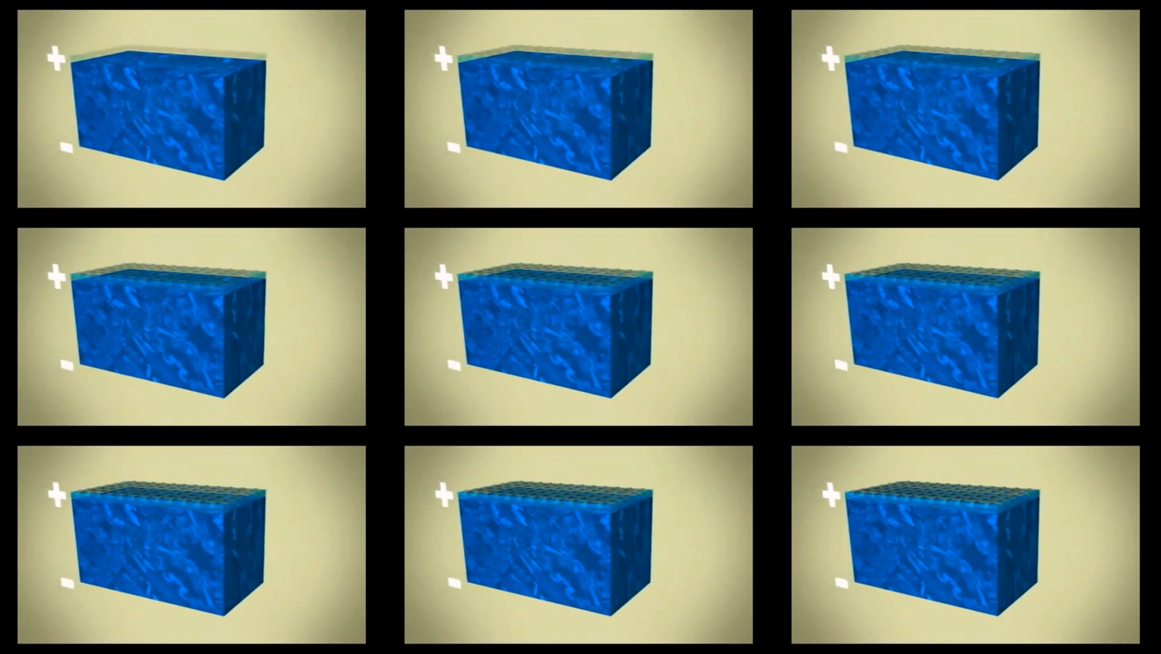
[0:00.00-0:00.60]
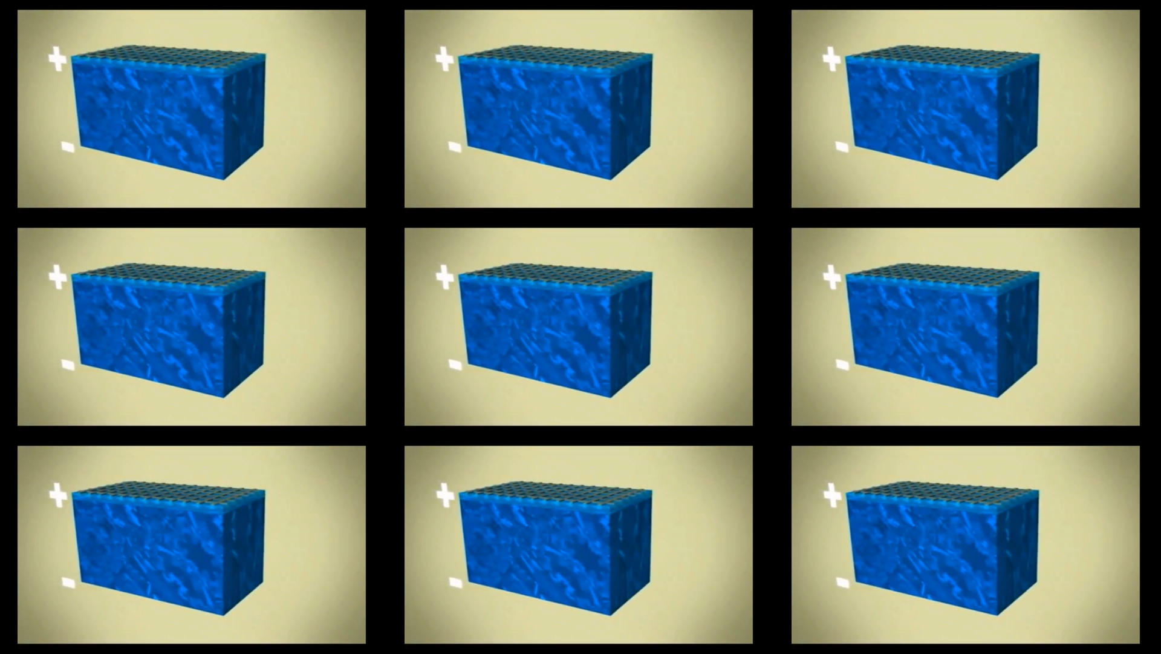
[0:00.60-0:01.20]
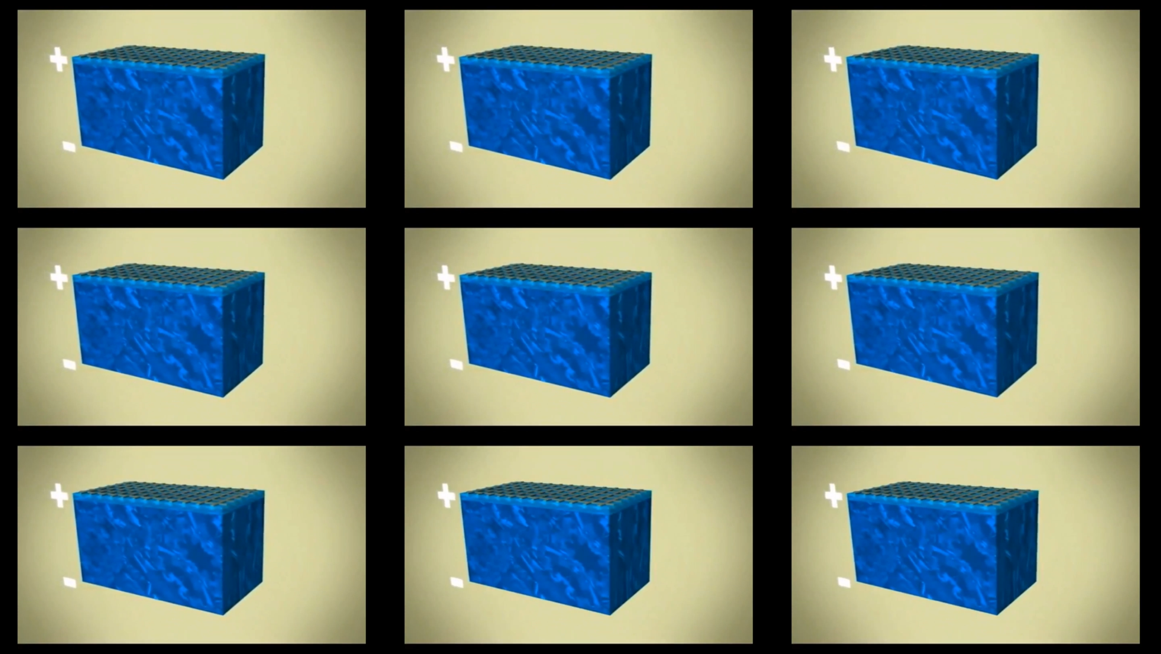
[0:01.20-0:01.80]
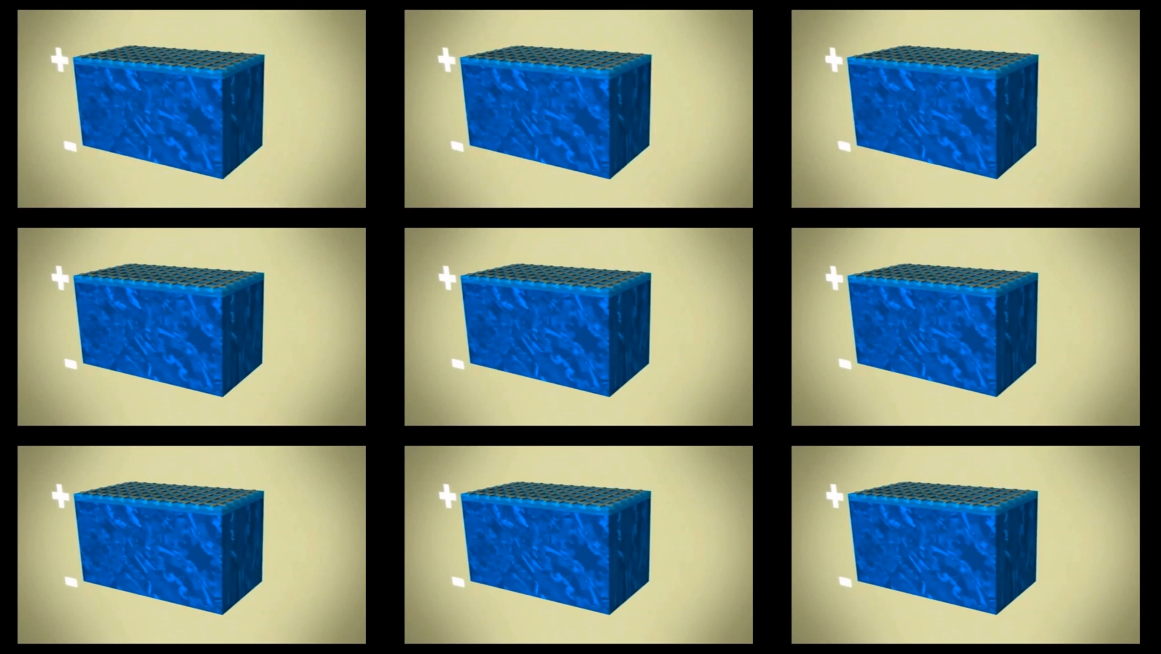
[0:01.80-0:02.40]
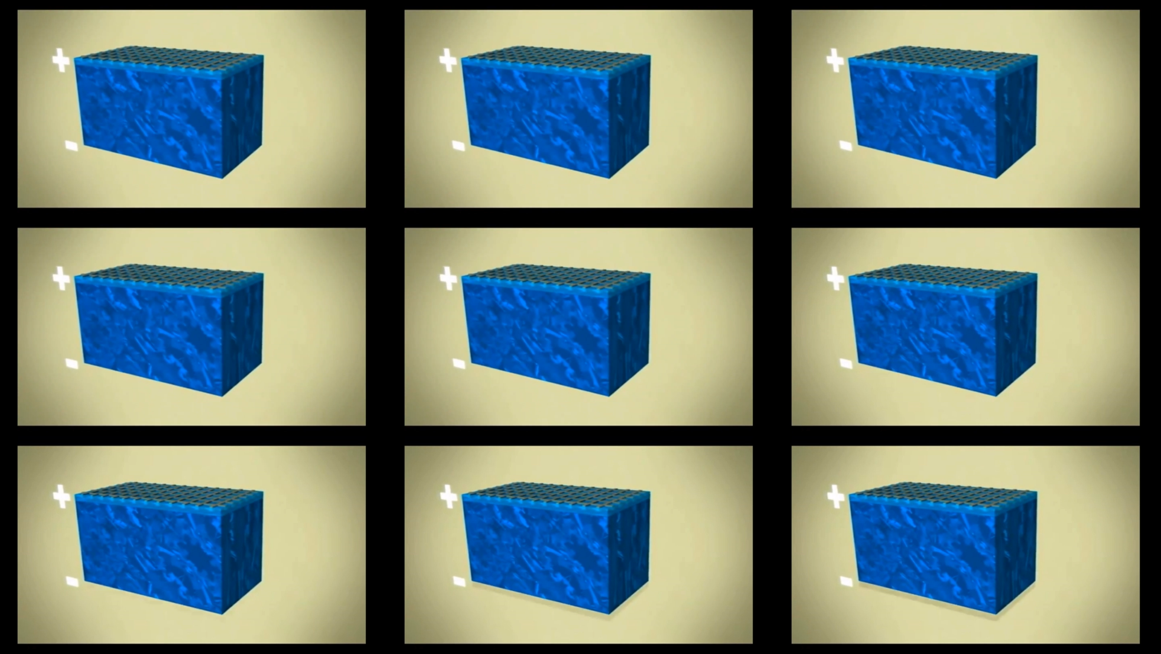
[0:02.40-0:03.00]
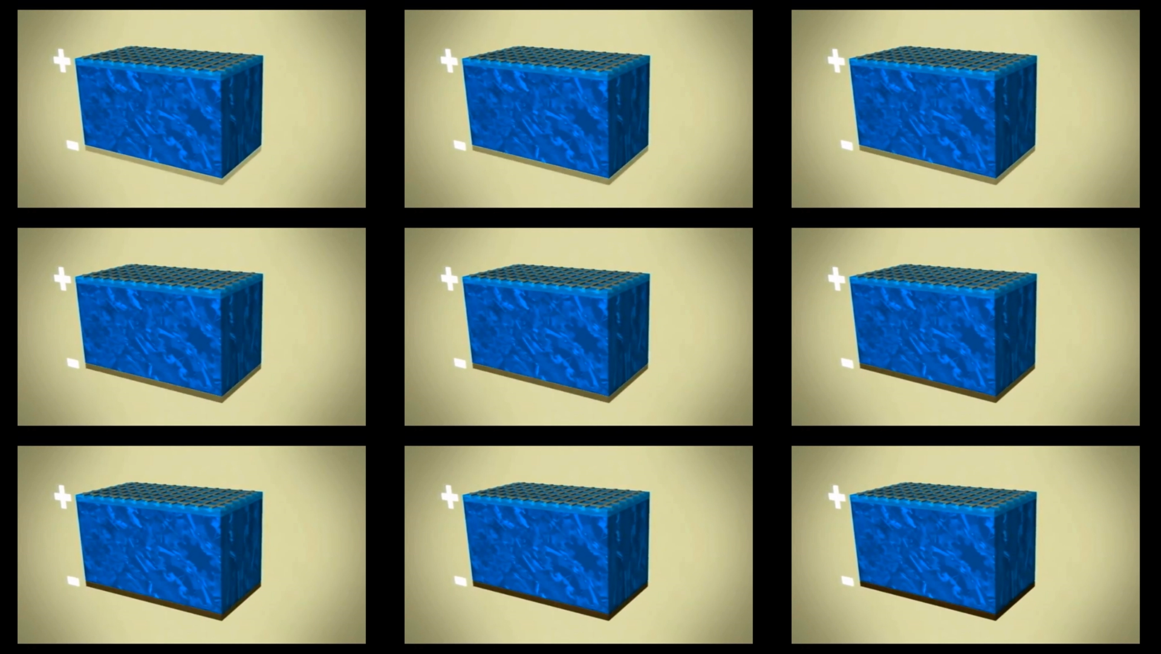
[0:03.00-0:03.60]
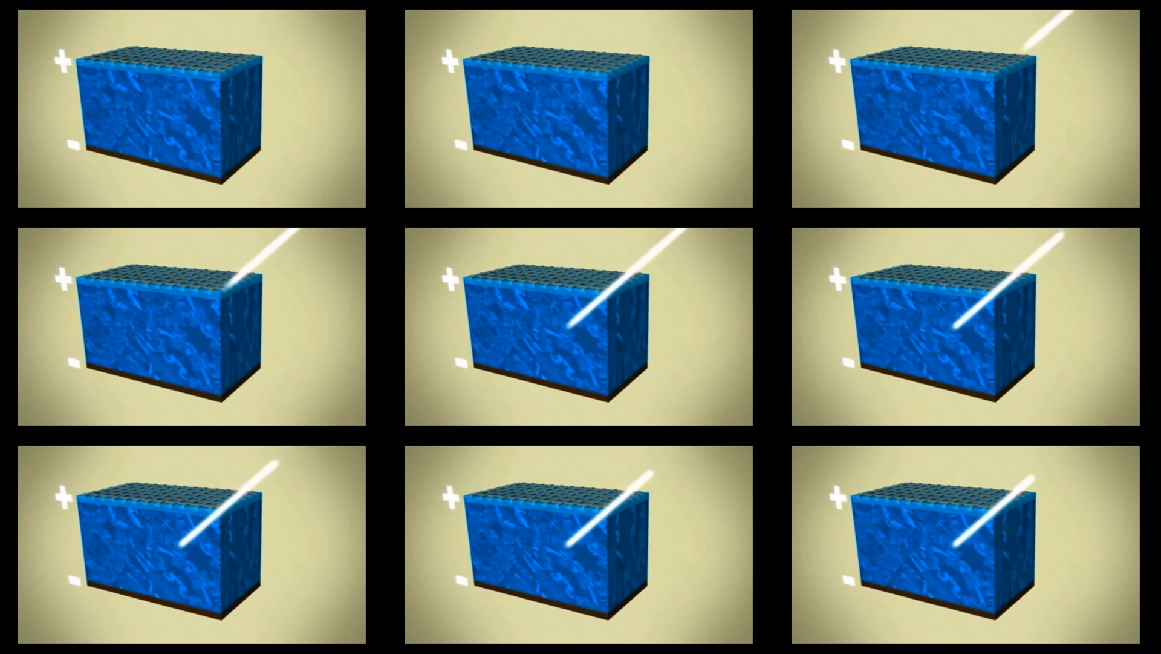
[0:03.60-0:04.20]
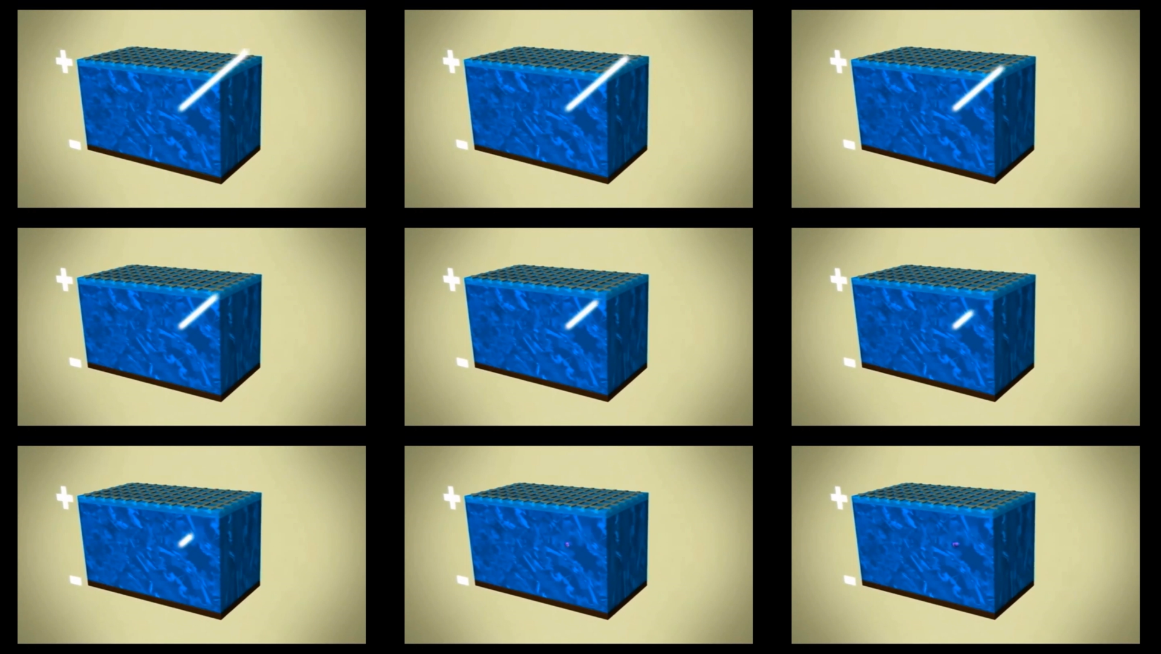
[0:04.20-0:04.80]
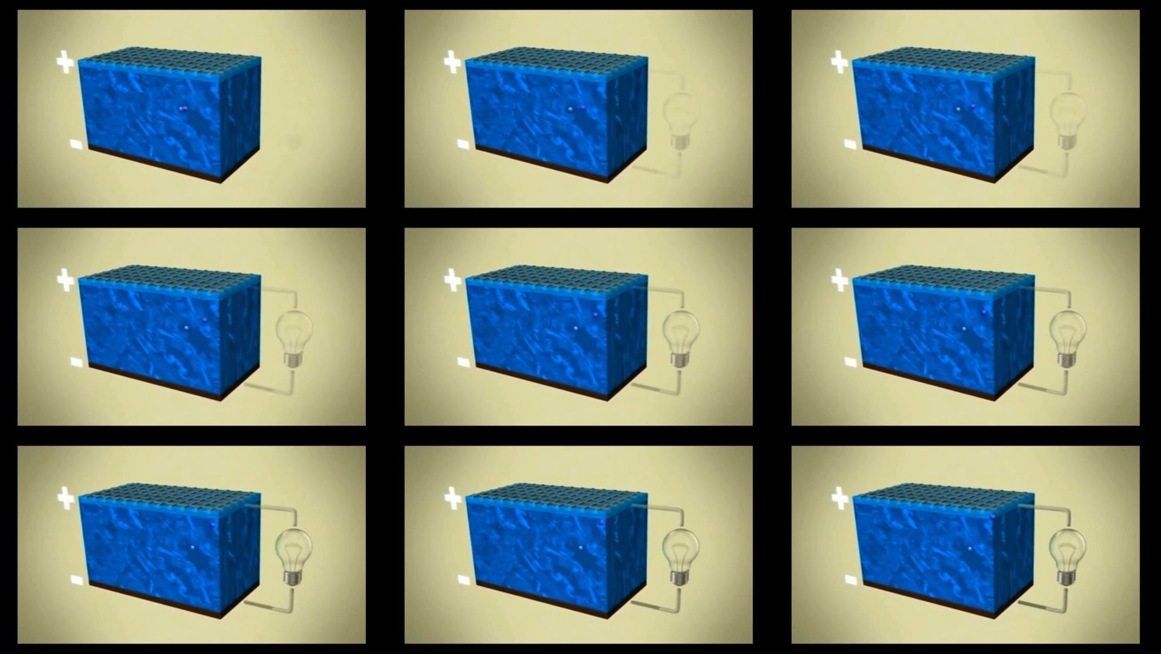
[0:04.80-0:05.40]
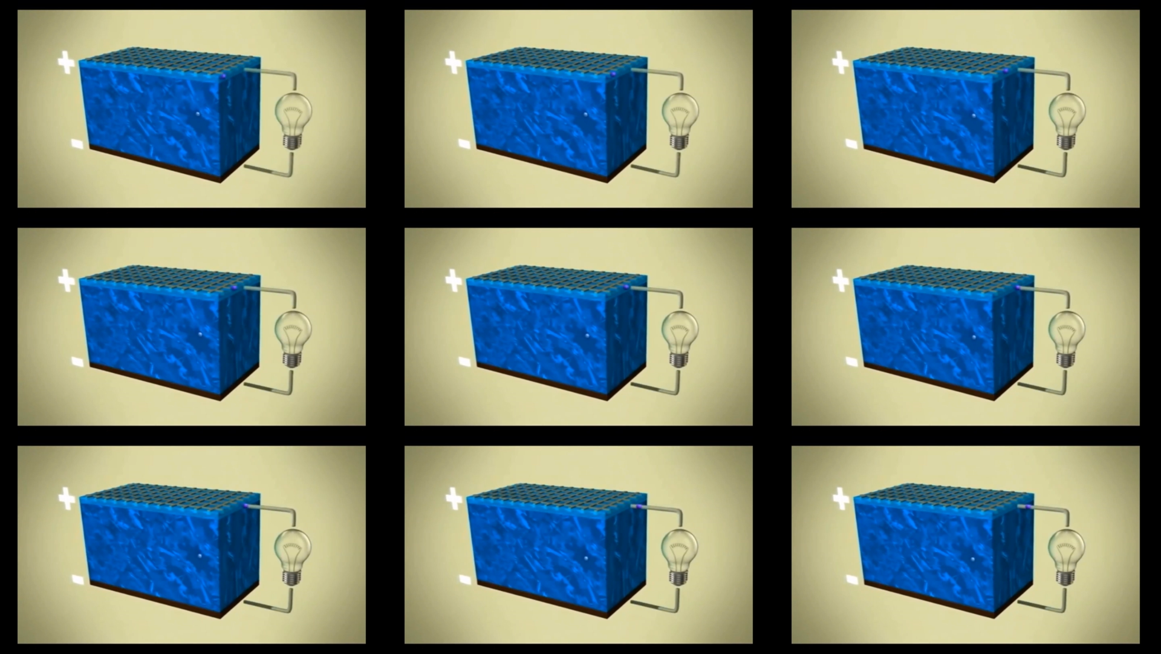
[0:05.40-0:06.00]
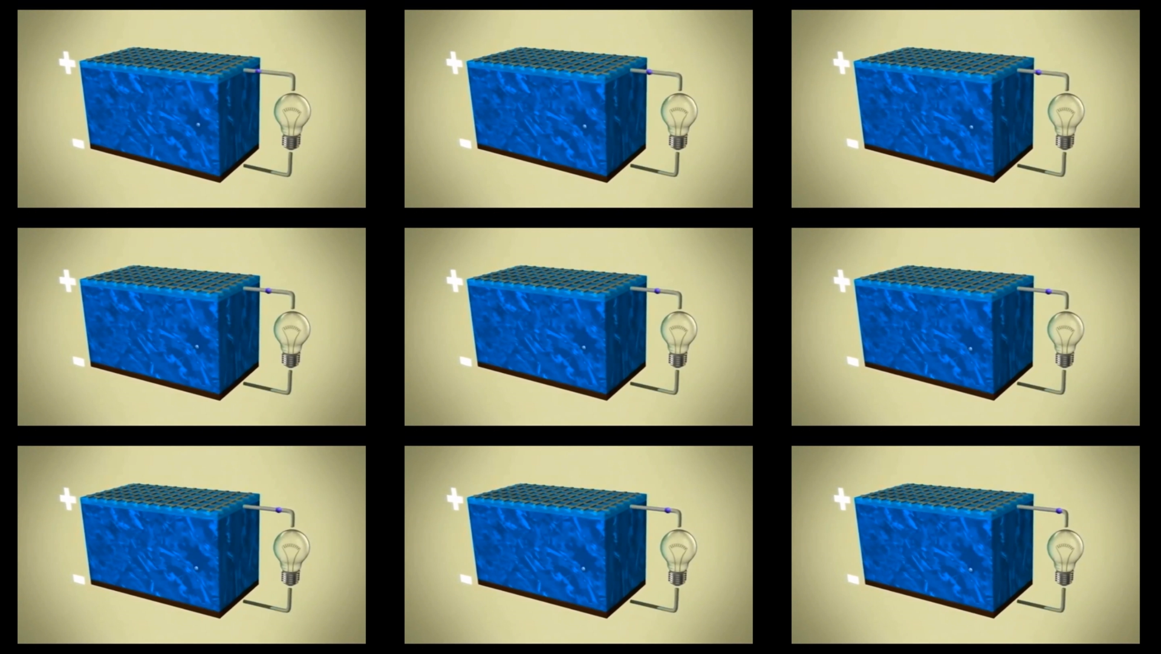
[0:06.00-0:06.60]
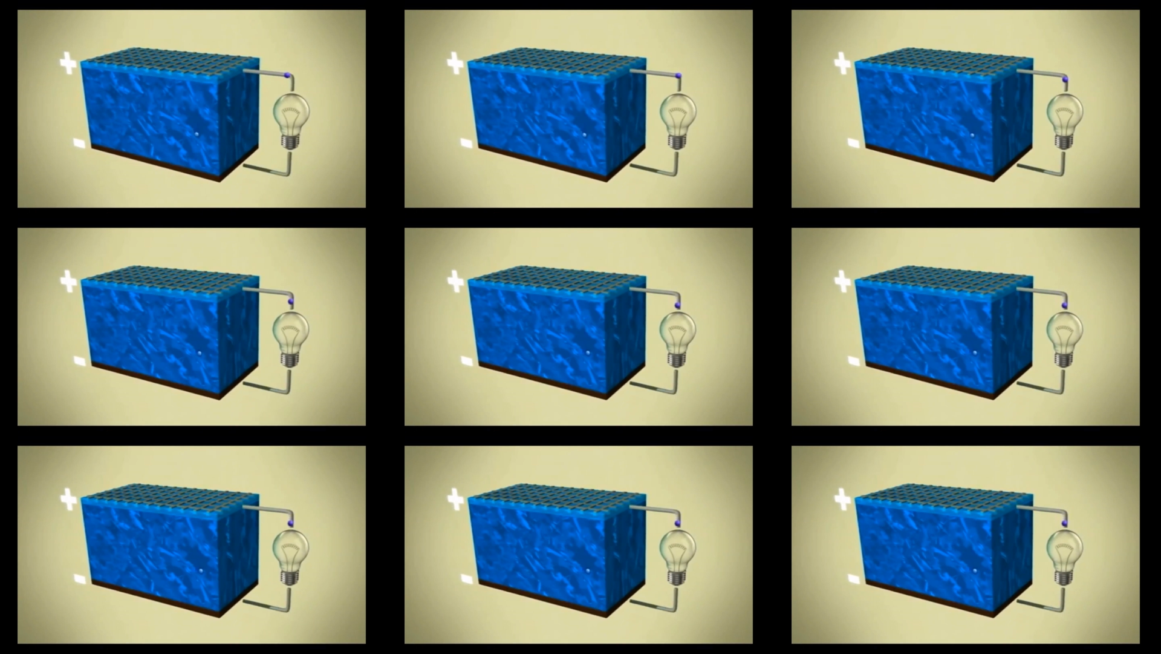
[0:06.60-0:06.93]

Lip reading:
No face is visible, so there are no lips to read.